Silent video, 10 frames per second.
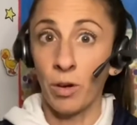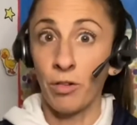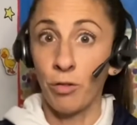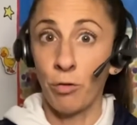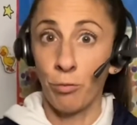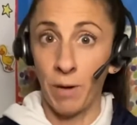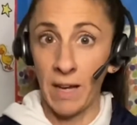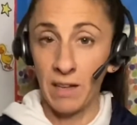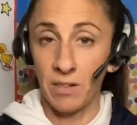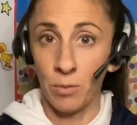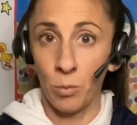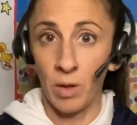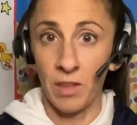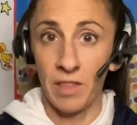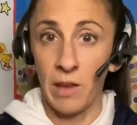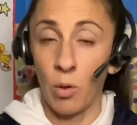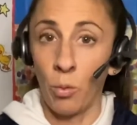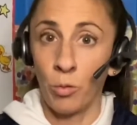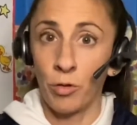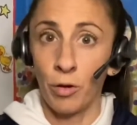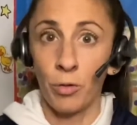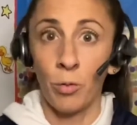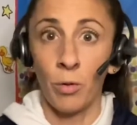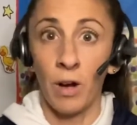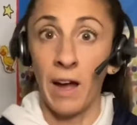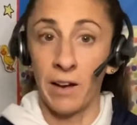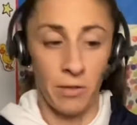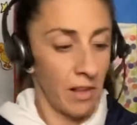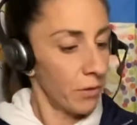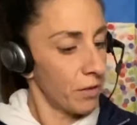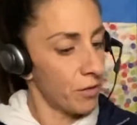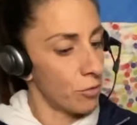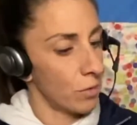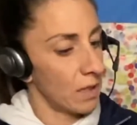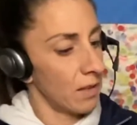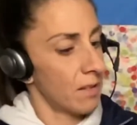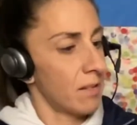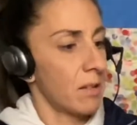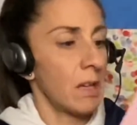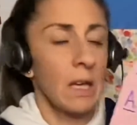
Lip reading: great with the older or higher level students